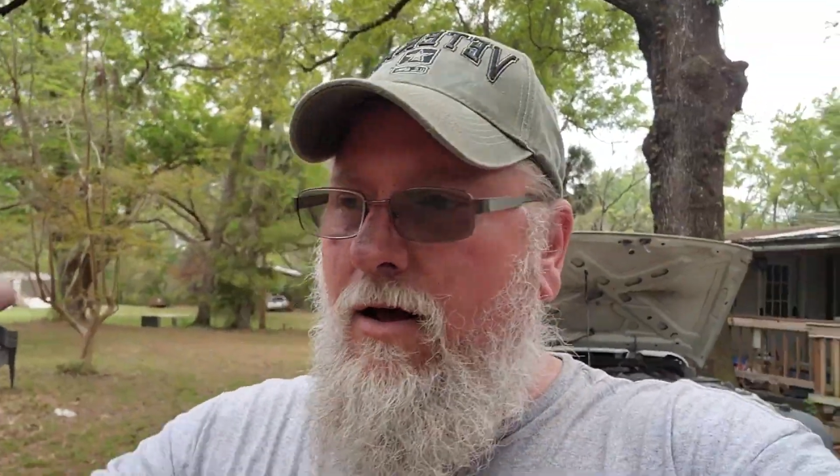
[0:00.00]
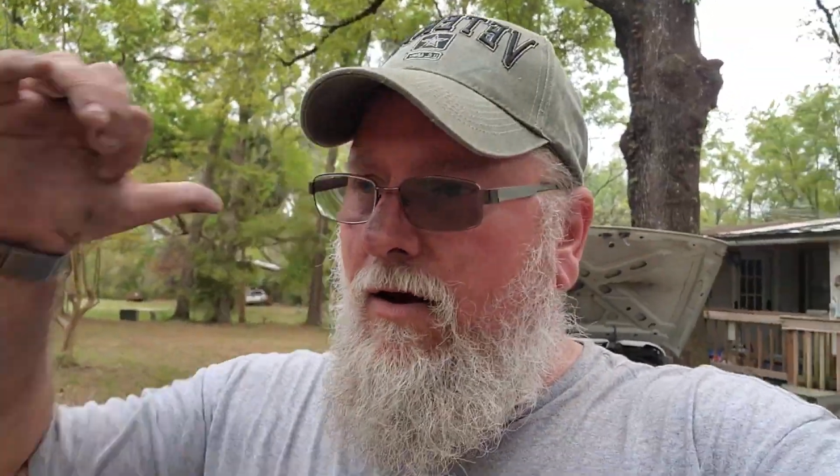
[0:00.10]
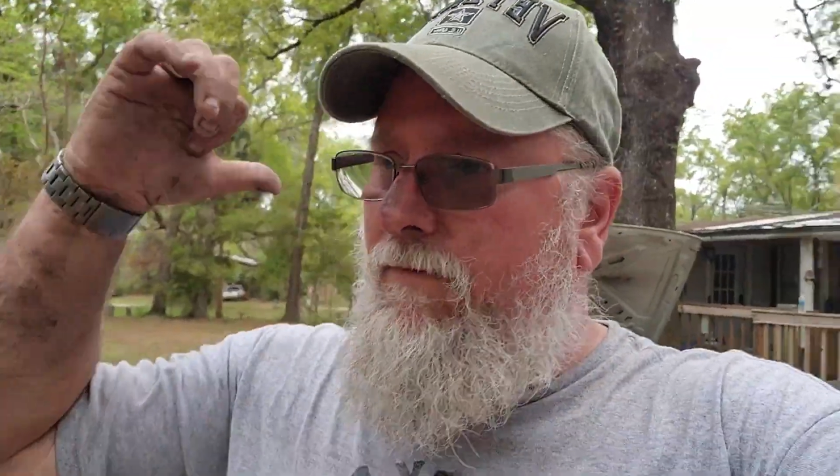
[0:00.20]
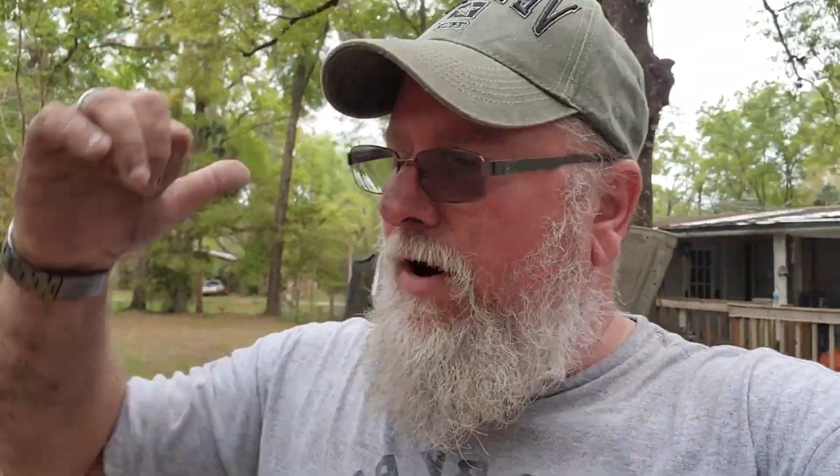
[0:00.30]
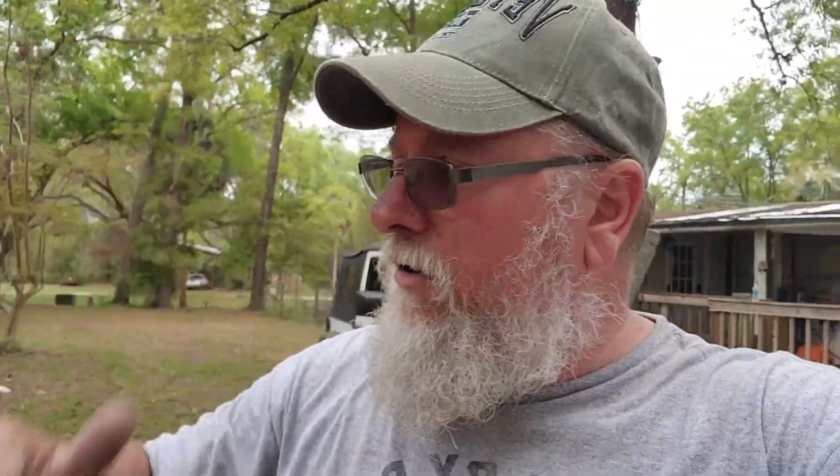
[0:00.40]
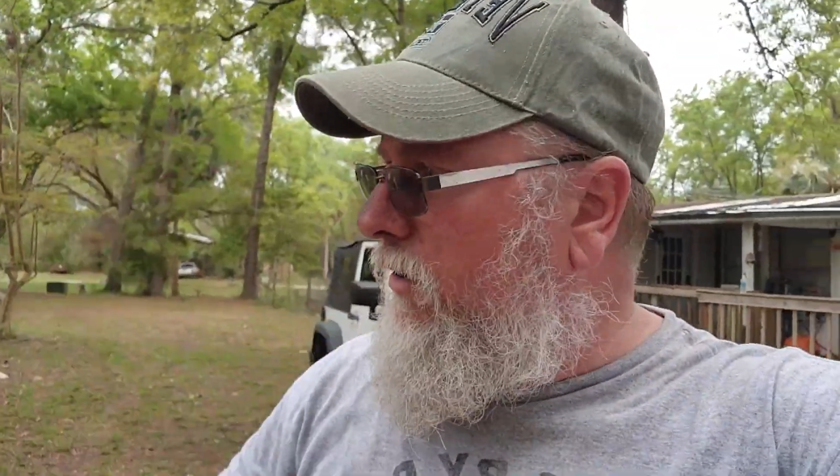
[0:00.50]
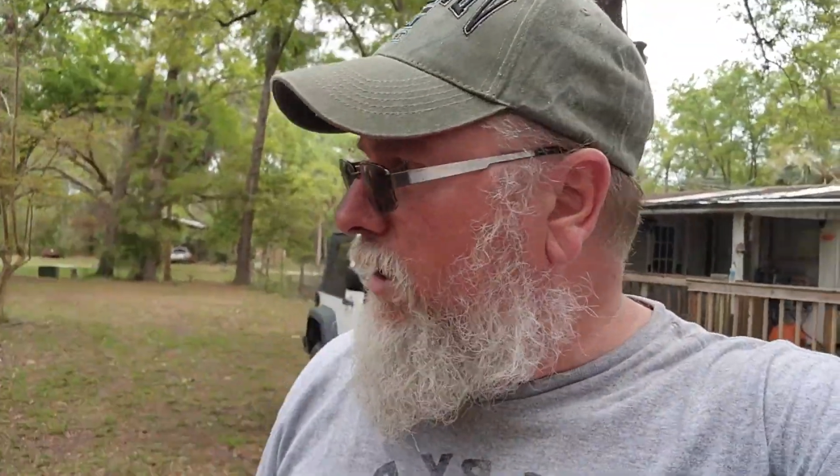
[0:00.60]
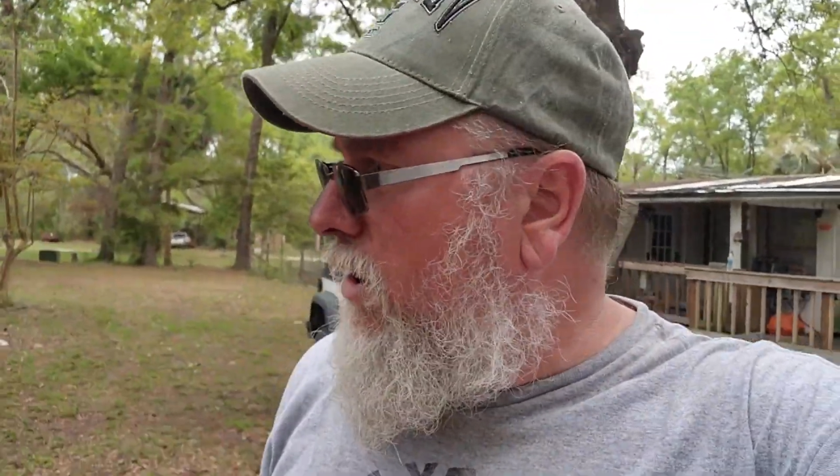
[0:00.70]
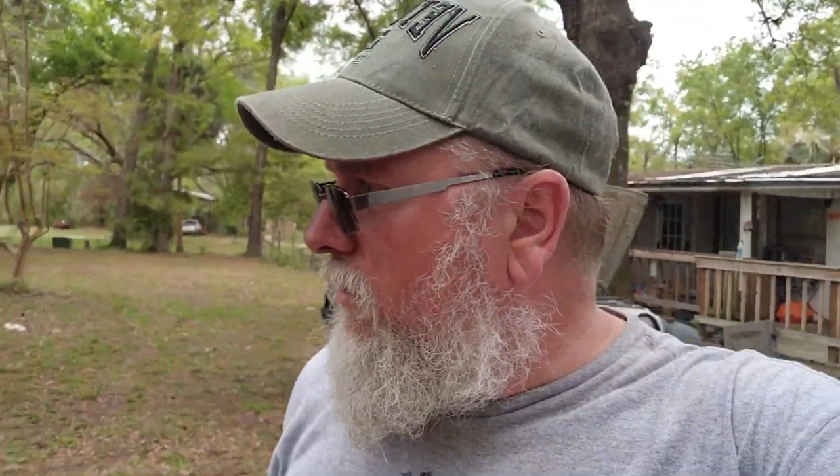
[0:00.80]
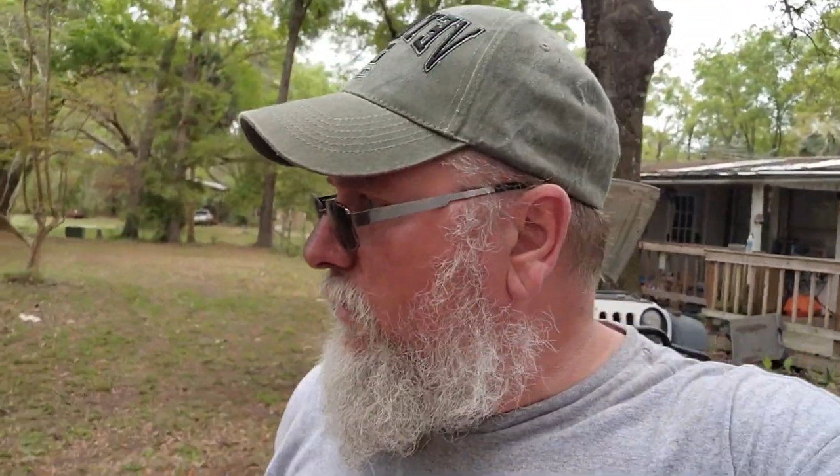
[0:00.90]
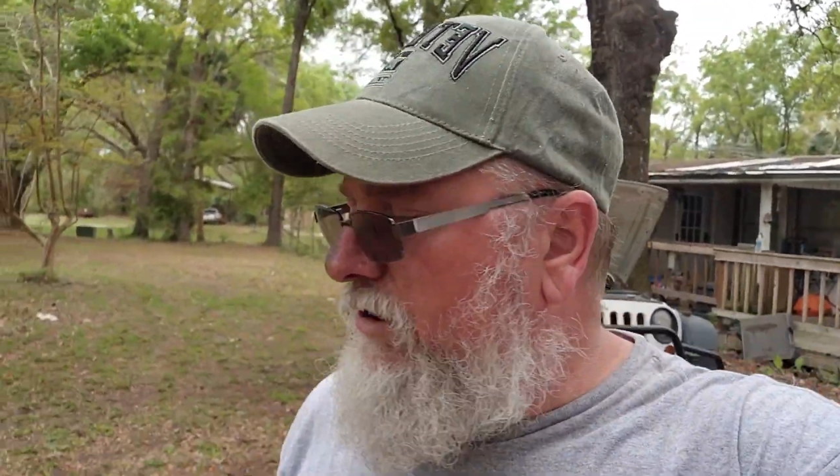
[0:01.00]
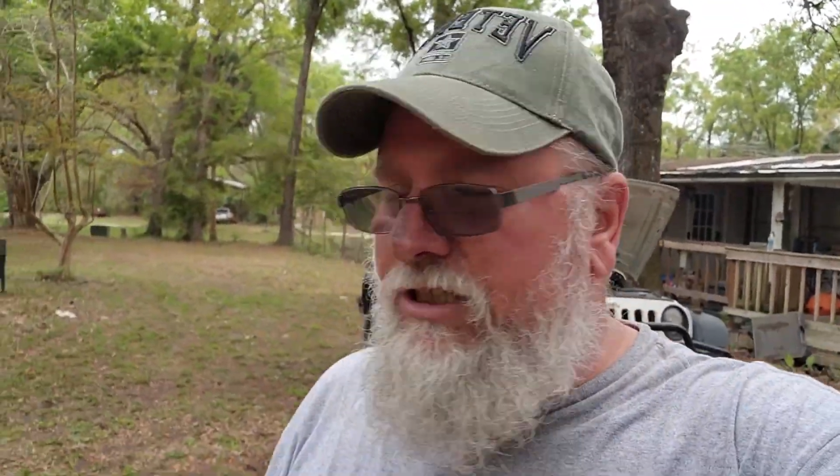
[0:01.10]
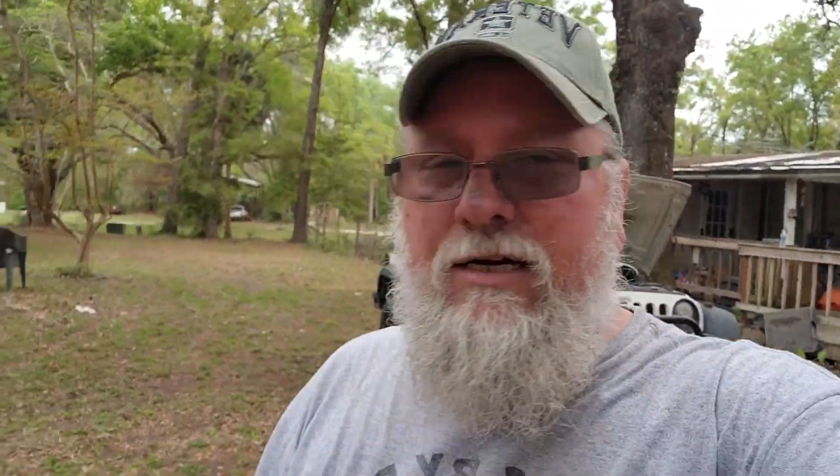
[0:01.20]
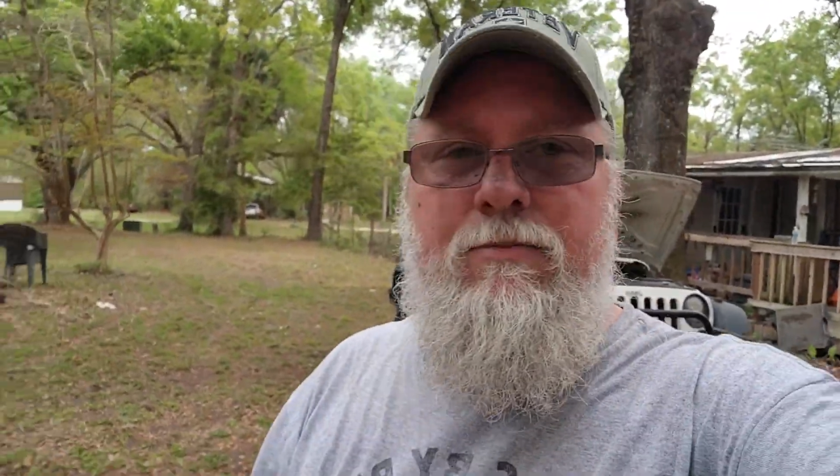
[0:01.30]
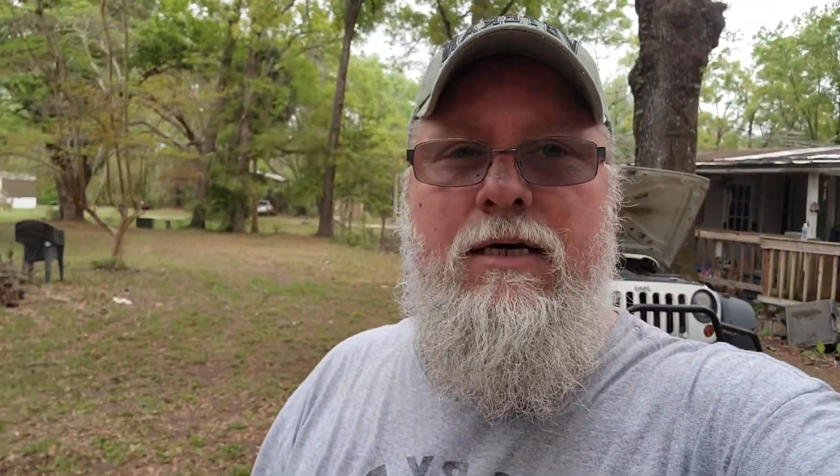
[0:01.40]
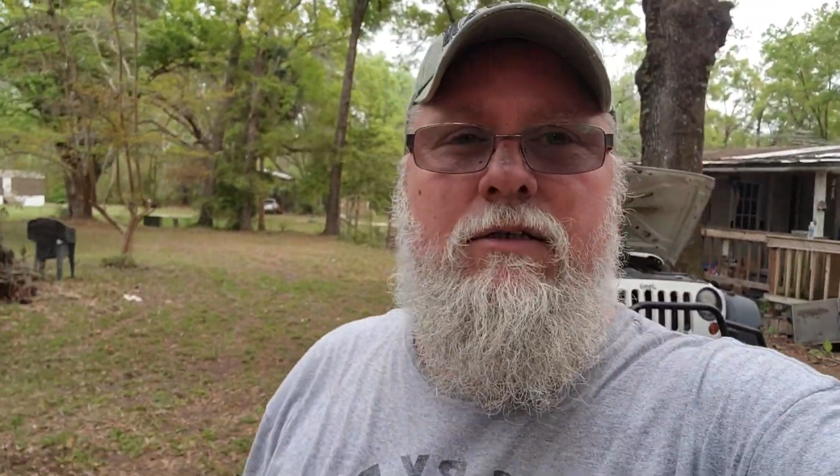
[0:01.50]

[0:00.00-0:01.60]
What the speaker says: Follow along on this Jeep build,